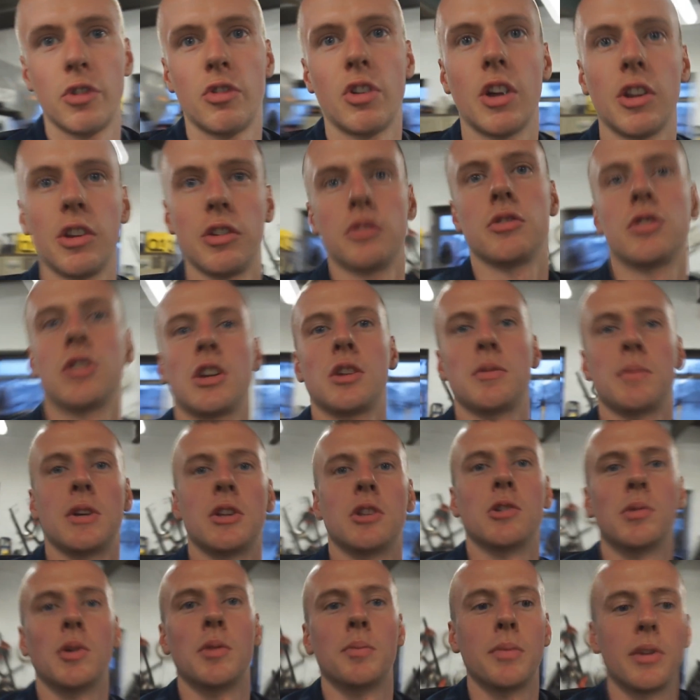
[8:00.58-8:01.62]
rather than trying to make
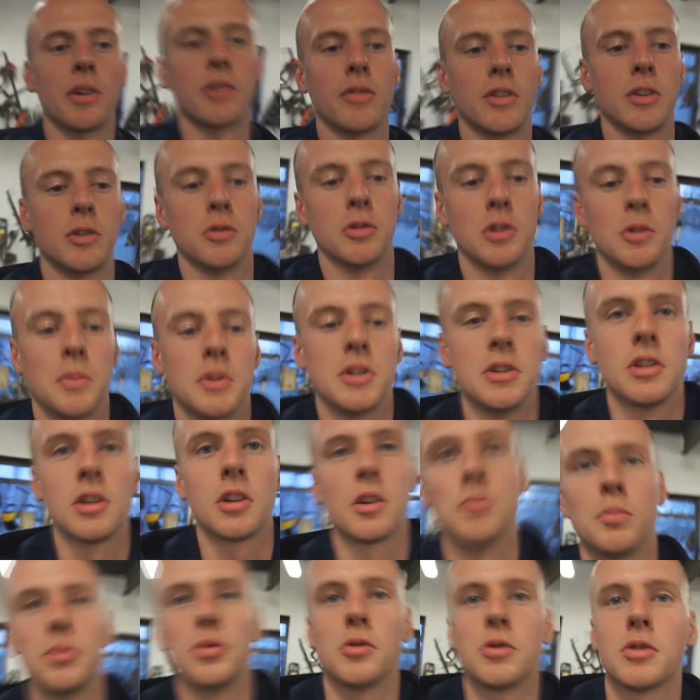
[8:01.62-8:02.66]
the one big video, and it means I
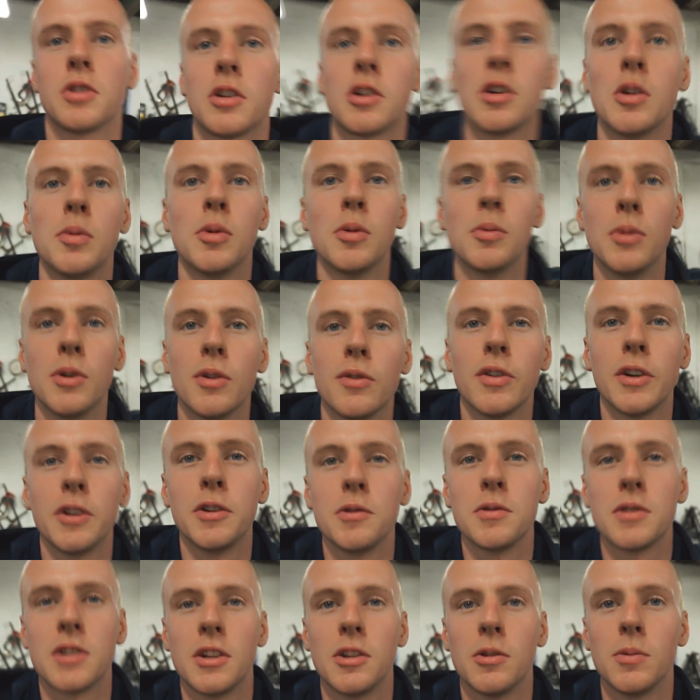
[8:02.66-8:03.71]
can post a couple more
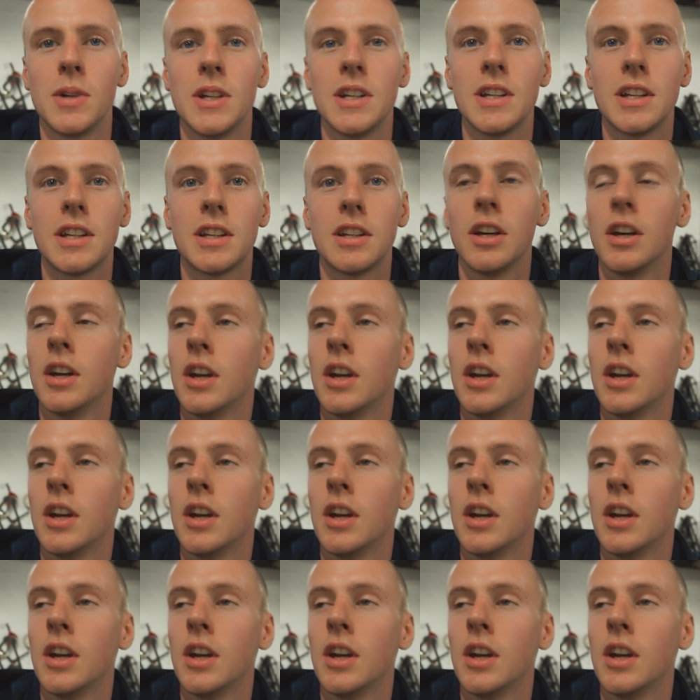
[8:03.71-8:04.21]
videos in the week,